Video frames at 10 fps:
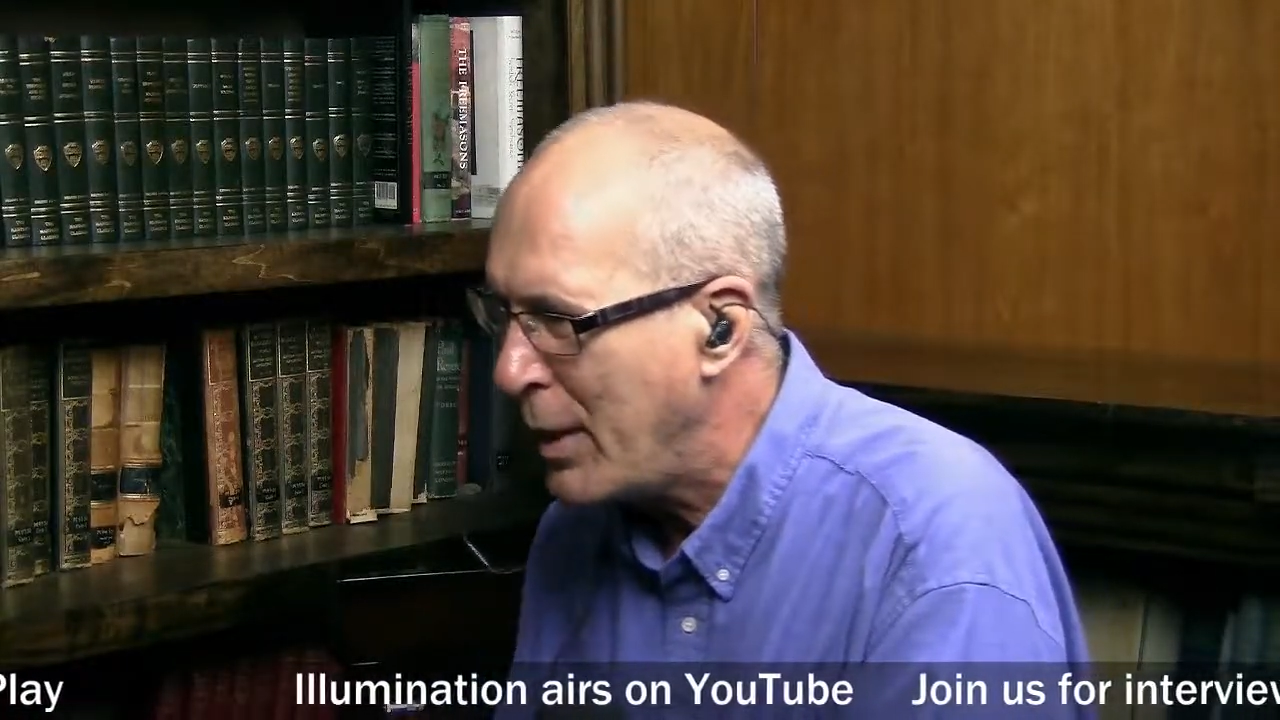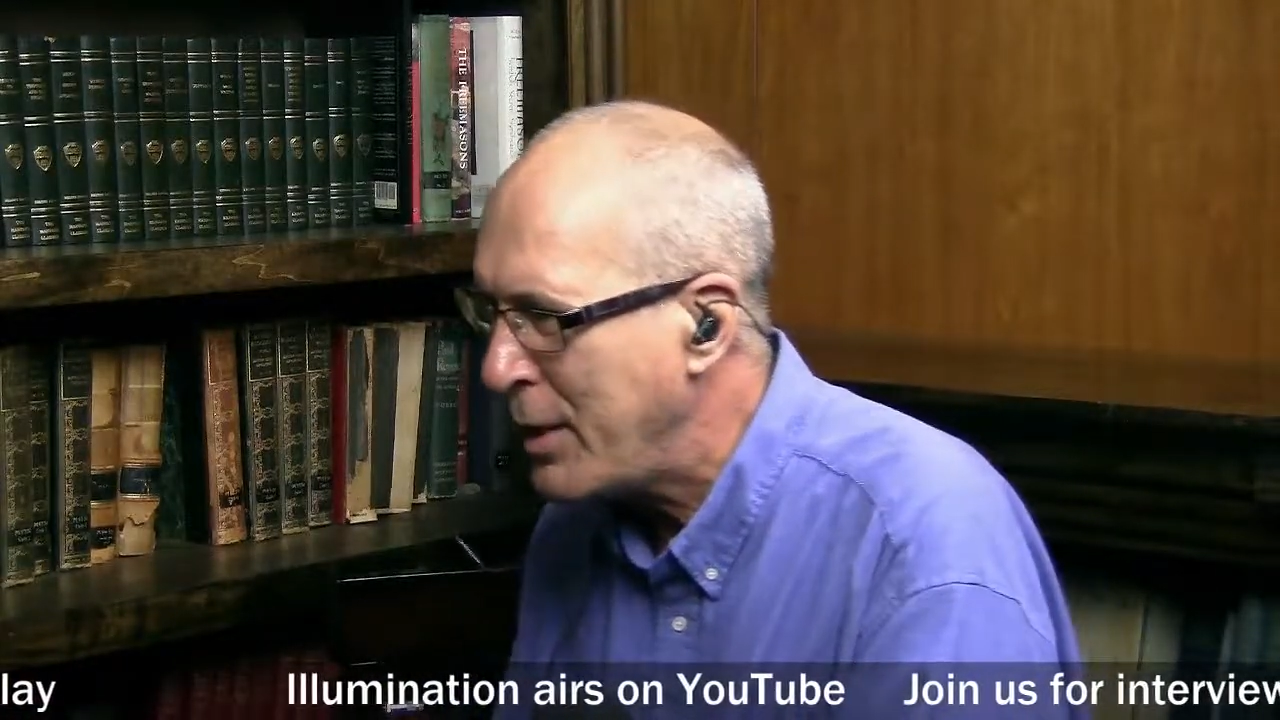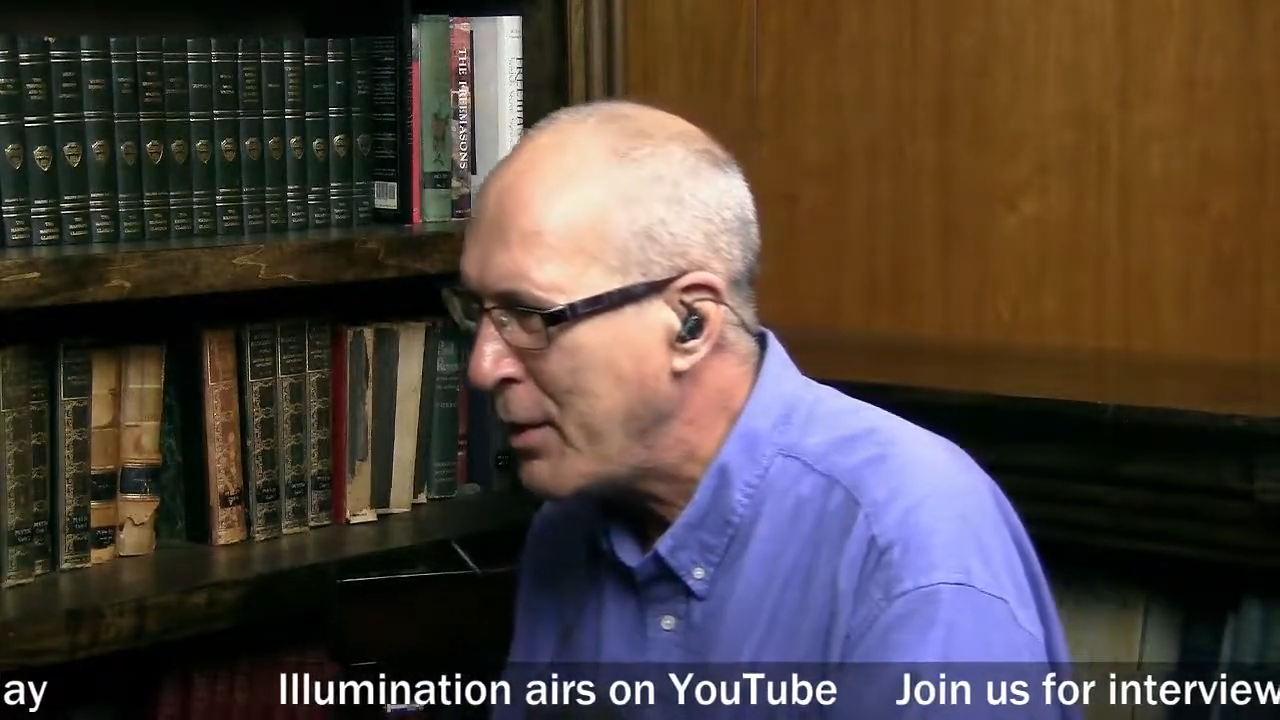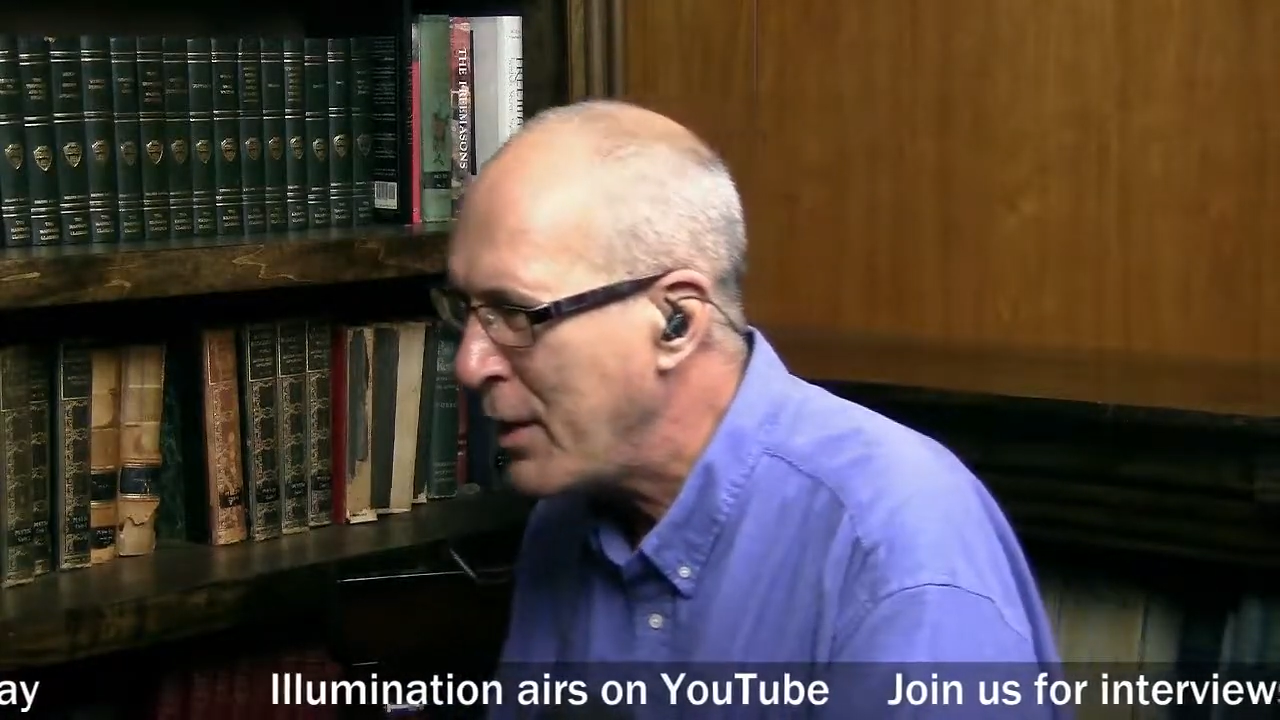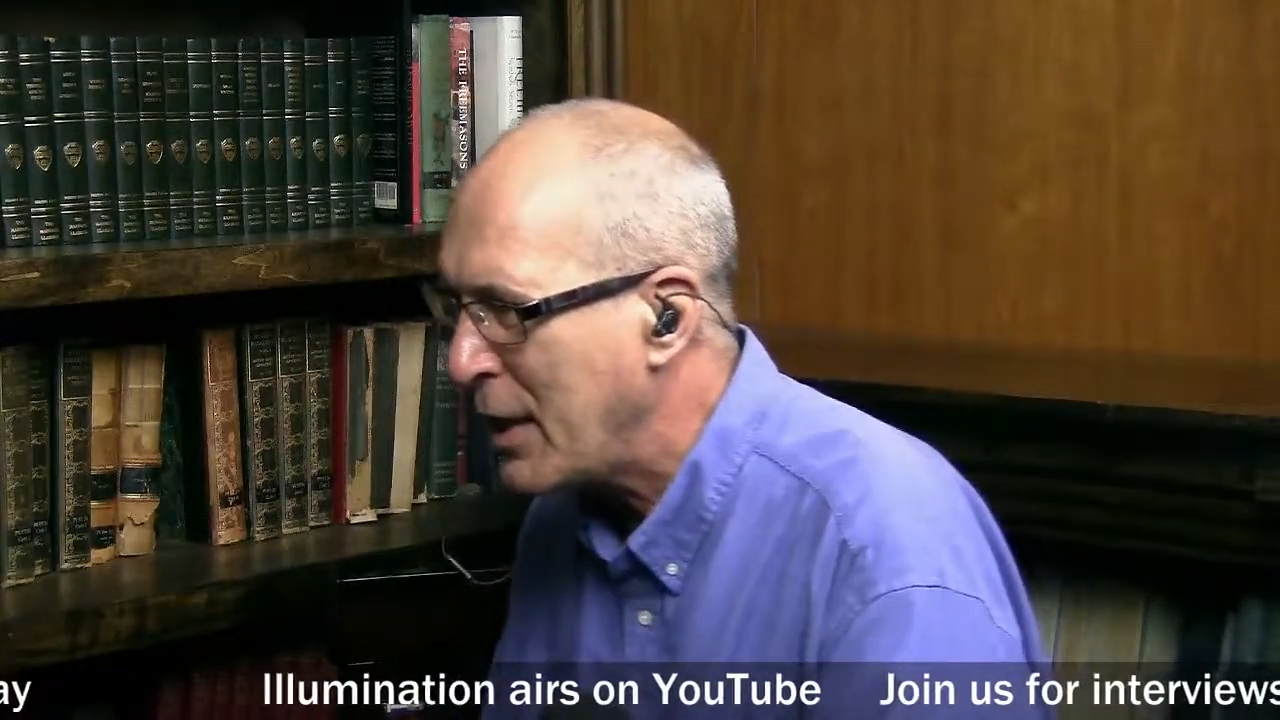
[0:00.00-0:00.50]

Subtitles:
do you think?